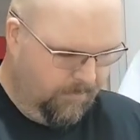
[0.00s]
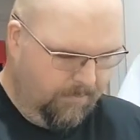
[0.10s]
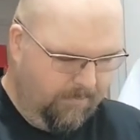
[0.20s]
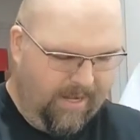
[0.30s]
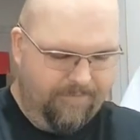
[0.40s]

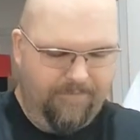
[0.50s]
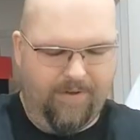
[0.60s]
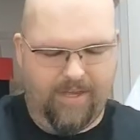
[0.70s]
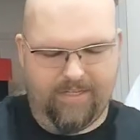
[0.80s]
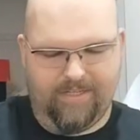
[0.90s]
my
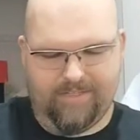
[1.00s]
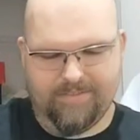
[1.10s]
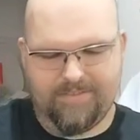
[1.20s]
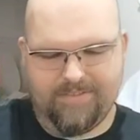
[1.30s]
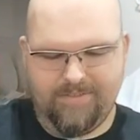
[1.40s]

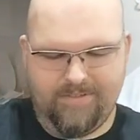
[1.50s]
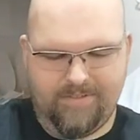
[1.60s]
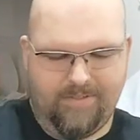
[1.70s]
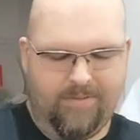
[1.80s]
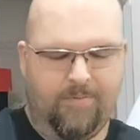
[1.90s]
findings
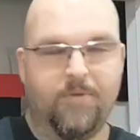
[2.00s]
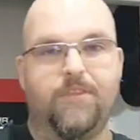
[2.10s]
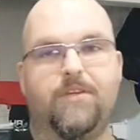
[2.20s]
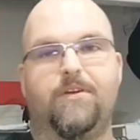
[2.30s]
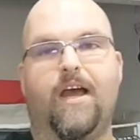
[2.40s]

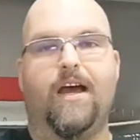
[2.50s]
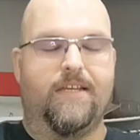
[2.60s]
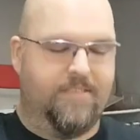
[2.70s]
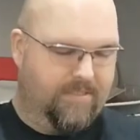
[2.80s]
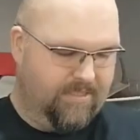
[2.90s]
with you
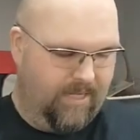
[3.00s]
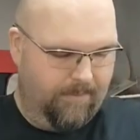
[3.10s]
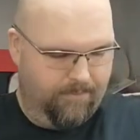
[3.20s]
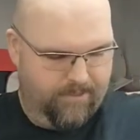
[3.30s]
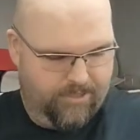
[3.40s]
guys and say I
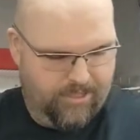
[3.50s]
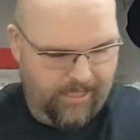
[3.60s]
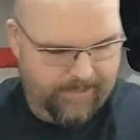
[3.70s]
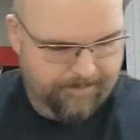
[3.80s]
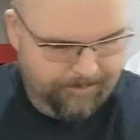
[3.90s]

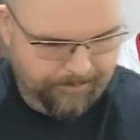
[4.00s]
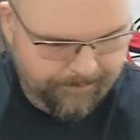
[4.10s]
appreciate